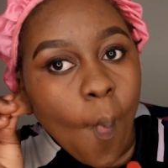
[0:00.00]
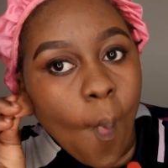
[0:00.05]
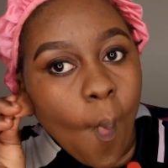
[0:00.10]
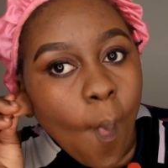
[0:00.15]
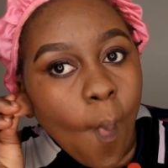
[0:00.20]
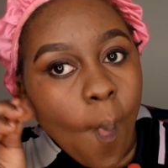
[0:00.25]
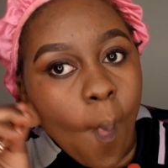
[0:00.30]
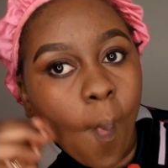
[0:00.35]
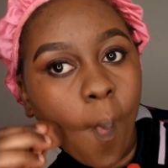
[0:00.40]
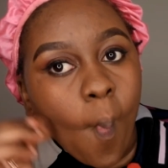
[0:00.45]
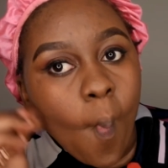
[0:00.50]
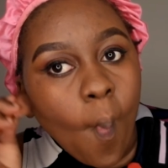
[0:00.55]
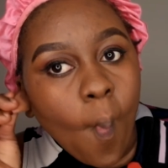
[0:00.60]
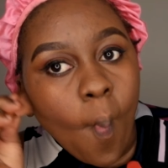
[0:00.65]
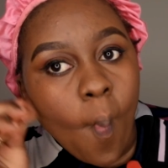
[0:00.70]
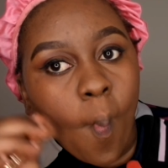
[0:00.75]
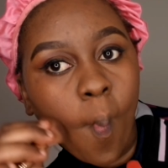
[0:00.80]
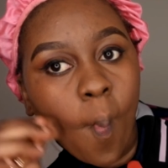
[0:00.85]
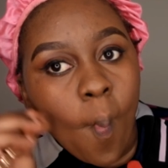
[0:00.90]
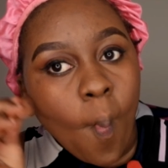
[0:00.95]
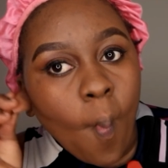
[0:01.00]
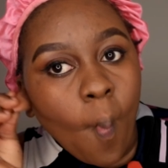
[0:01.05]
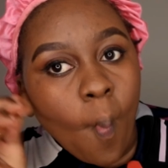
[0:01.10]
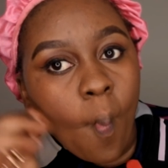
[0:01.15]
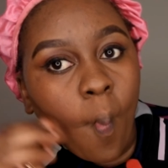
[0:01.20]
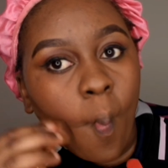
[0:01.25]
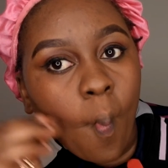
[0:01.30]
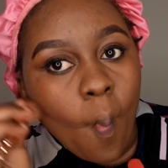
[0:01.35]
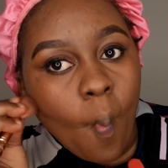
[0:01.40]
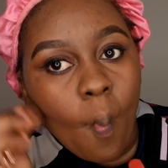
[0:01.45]
So from the same
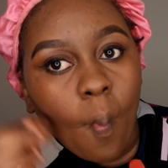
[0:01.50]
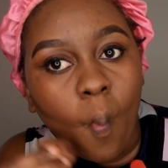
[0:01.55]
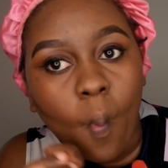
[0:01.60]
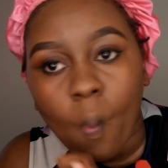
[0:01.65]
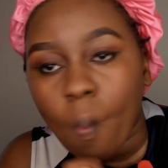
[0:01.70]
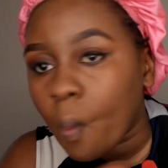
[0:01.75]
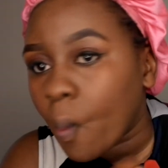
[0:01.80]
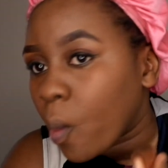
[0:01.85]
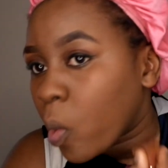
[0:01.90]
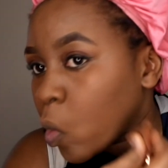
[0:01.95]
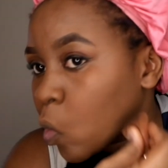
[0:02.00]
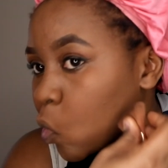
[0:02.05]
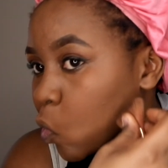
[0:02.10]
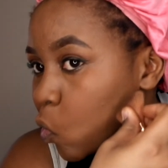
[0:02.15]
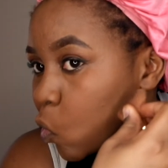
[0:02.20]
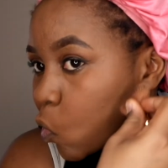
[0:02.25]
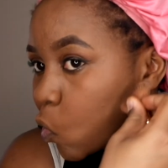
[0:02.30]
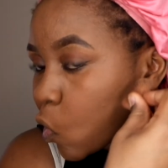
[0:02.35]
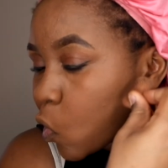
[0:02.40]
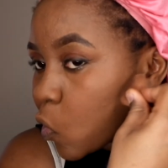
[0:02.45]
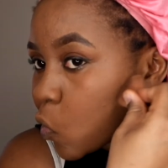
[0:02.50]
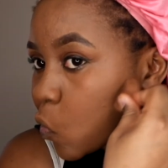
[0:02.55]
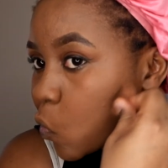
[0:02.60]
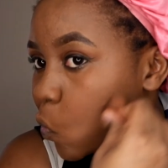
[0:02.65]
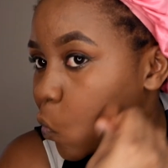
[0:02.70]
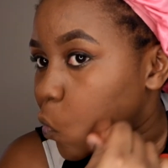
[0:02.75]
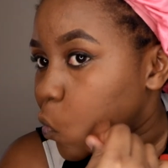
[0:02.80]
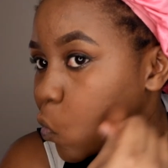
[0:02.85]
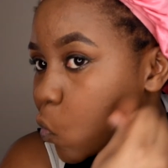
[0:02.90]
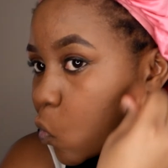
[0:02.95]
LA Girl palette, I just took
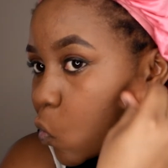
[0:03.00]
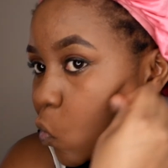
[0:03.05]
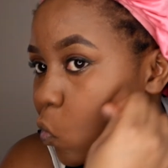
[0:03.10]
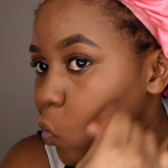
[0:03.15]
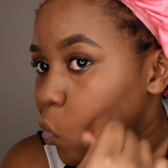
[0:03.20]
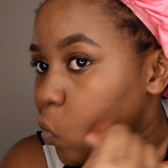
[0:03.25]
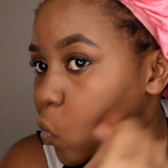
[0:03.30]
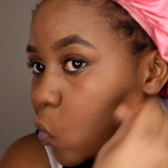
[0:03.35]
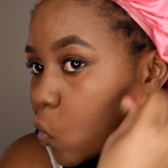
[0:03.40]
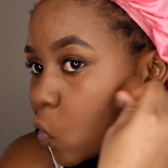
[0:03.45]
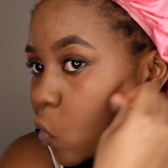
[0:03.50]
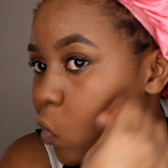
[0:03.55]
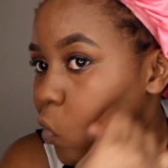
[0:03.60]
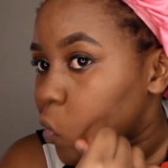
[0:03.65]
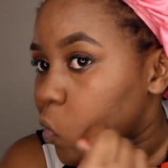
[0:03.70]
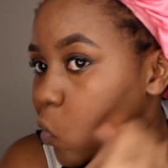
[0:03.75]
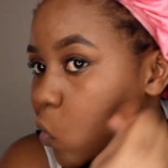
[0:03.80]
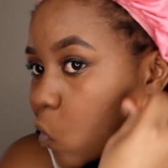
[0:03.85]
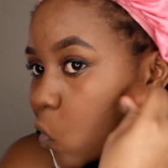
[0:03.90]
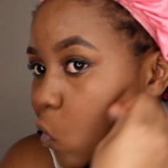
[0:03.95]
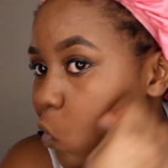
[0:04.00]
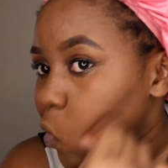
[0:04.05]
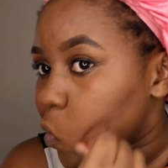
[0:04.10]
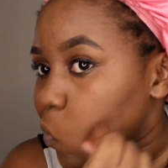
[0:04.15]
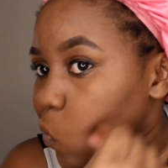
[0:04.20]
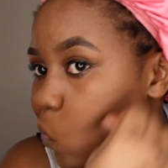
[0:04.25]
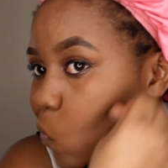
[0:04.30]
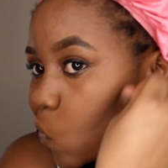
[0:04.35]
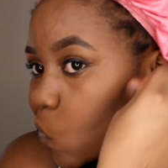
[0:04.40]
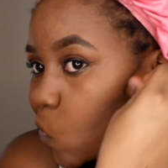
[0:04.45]
the darkest
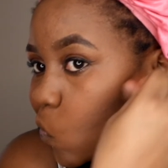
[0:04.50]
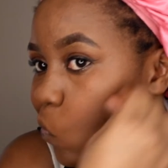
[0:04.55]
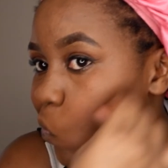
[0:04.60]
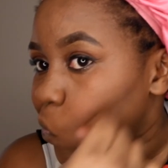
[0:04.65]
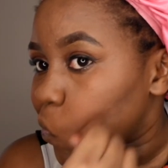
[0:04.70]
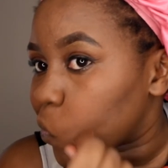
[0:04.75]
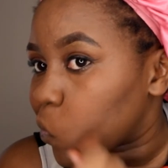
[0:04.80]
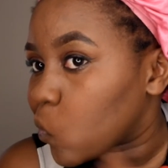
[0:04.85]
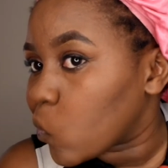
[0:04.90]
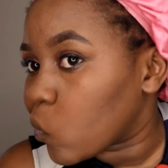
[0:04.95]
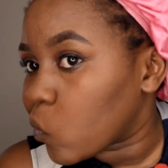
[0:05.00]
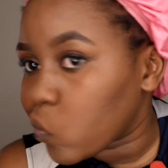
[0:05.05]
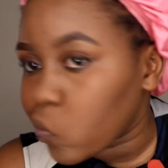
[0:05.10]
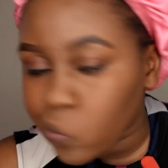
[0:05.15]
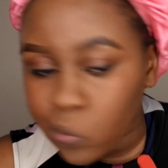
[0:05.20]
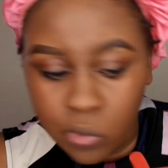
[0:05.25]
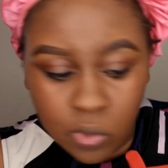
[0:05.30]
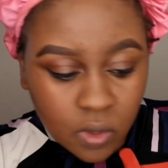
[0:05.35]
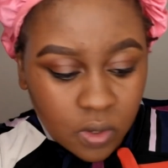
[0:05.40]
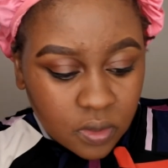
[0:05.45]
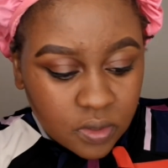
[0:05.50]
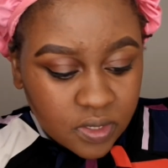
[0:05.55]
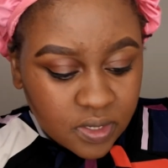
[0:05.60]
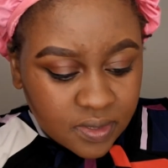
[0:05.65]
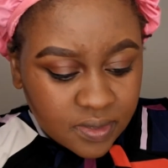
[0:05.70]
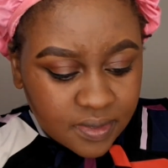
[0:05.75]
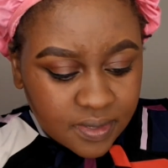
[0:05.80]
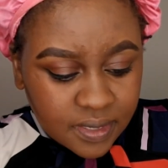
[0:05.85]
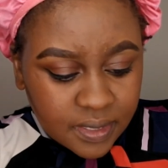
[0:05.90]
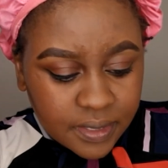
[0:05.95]
color just to
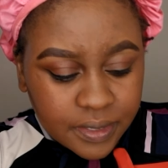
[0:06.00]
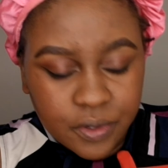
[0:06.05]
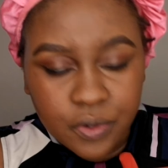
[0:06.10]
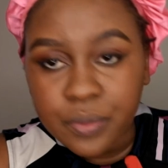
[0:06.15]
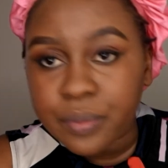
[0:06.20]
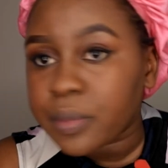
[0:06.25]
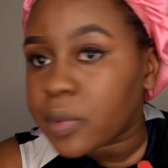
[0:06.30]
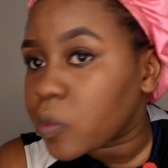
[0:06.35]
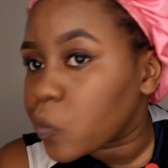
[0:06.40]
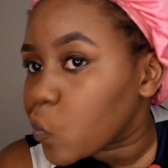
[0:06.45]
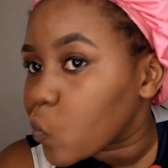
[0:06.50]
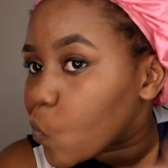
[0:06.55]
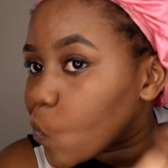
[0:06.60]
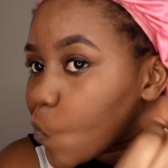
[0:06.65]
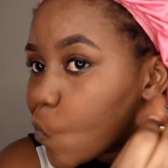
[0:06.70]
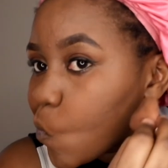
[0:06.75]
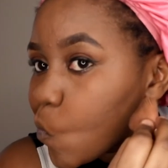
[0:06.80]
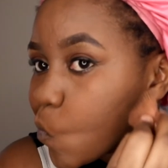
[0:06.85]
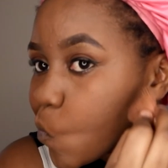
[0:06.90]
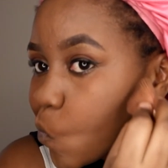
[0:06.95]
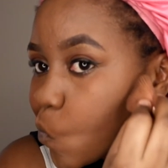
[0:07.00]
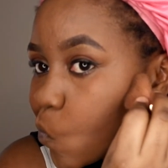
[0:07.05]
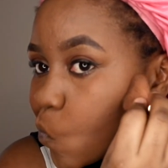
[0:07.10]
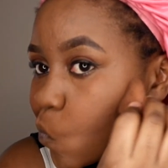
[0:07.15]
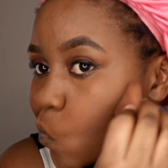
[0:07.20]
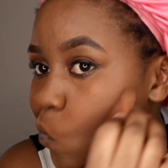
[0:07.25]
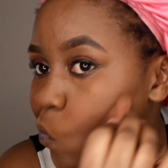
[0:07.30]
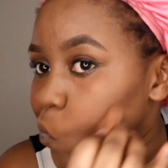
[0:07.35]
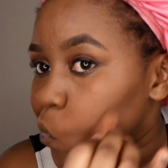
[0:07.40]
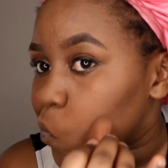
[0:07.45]
make like a little bit
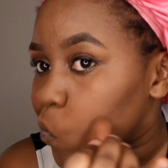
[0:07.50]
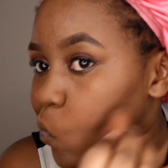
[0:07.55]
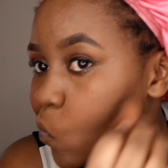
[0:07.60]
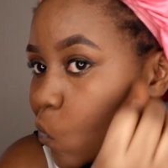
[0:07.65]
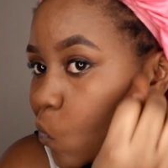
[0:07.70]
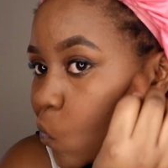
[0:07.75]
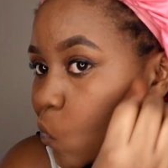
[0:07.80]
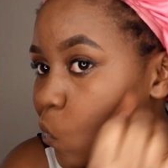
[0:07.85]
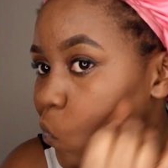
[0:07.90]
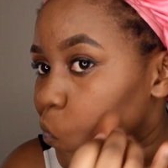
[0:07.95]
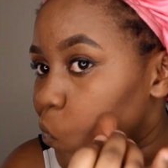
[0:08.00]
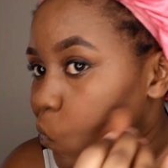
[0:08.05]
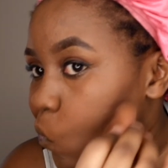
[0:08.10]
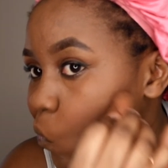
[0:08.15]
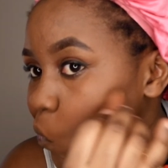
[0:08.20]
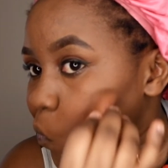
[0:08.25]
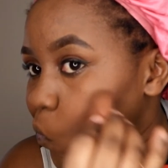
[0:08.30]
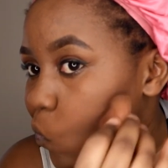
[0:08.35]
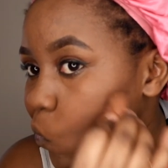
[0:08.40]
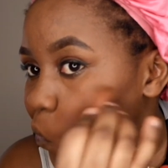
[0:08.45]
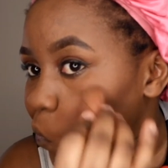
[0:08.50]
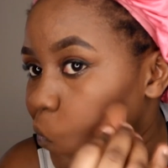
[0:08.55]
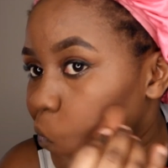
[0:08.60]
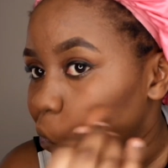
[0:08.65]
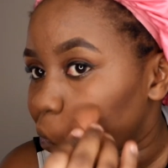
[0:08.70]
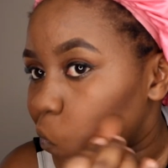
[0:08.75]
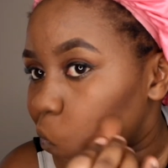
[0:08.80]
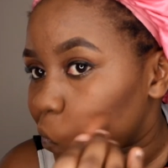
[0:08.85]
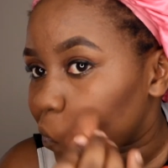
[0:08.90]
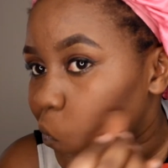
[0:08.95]
of contour
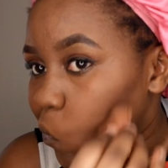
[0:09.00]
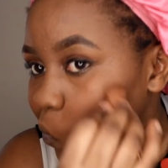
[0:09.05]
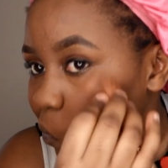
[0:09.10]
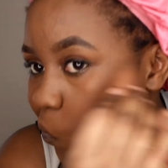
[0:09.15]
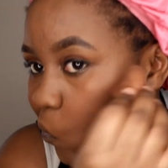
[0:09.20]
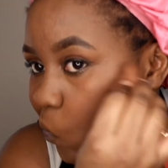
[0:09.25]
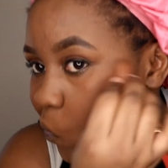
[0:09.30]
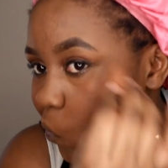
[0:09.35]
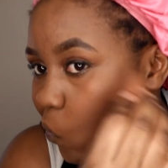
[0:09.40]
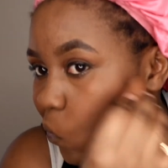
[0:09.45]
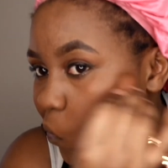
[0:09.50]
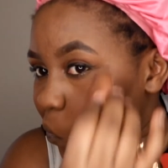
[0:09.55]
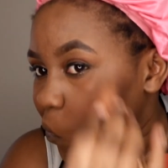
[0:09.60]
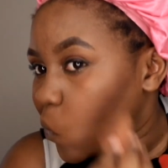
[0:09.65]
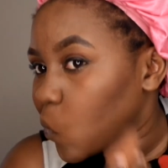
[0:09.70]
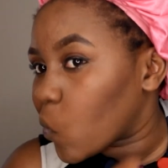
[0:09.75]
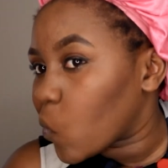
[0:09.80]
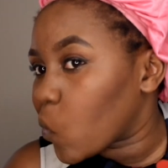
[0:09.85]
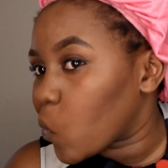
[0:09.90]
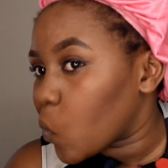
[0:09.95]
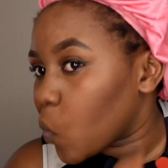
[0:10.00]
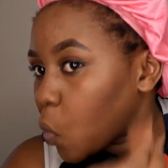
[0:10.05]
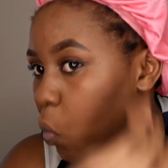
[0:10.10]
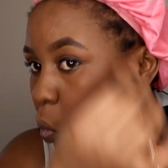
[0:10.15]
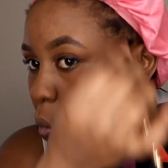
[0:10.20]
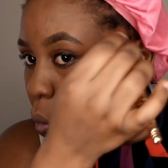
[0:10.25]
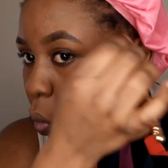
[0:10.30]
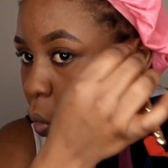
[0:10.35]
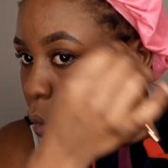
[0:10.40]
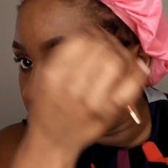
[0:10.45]
over there,
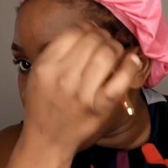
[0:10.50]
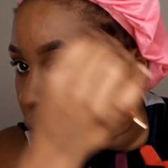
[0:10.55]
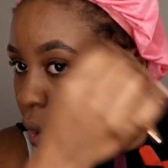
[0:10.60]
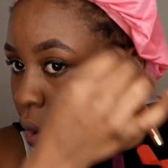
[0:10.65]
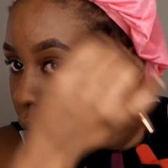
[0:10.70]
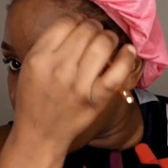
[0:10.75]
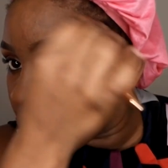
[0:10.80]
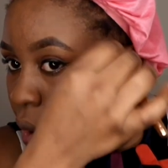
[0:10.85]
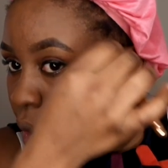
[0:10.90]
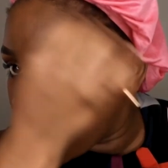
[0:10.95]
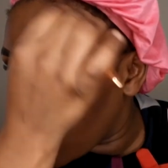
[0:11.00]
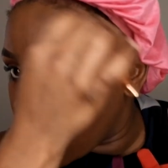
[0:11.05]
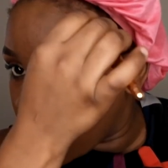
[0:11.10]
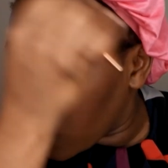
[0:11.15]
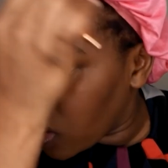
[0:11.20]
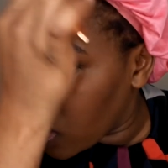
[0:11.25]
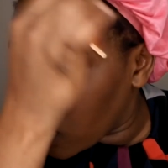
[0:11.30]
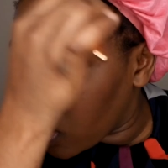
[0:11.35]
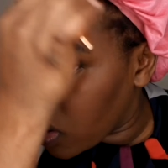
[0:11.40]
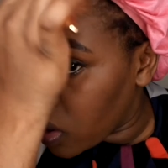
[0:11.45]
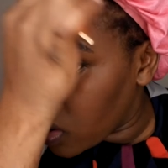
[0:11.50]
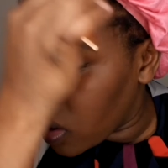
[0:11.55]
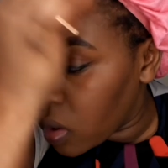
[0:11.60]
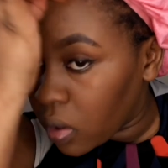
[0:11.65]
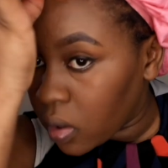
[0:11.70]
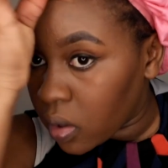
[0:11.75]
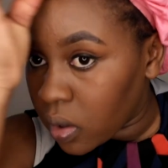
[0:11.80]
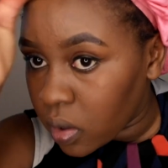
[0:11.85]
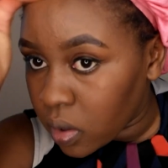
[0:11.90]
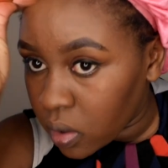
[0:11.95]
like so.
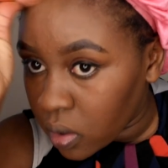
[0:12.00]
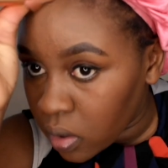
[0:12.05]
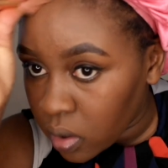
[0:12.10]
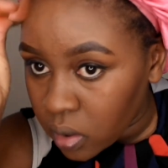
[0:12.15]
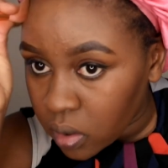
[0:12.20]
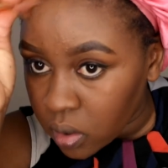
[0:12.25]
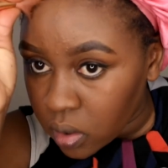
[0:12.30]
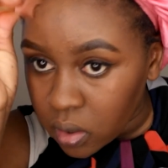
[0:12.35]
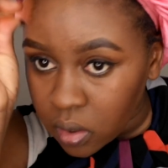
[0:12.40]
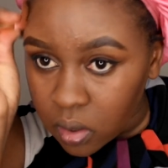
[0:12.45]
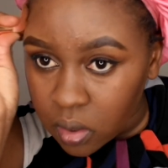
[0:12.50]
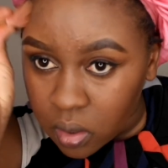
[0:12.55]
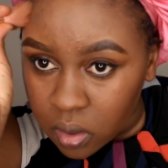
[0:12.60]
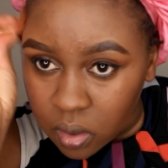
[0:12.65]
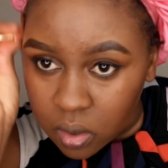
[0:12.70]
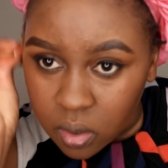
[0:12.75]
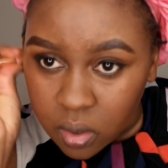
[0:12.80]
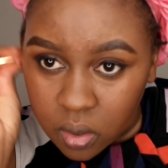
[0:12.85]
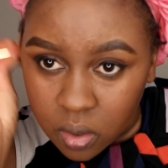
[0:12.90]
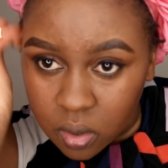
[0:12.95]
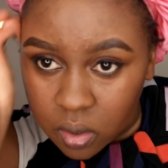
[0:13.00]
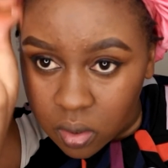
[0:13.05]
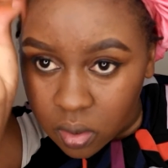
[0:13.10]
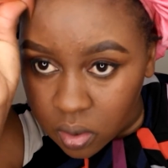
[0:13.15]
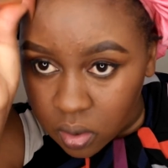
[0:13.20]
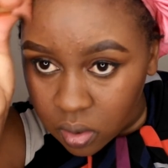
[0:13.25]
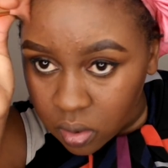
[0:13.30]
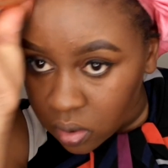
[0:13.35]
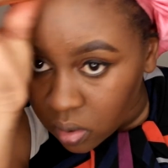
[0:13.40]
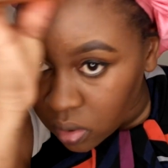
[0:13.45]
And just I'm gonna go ahead with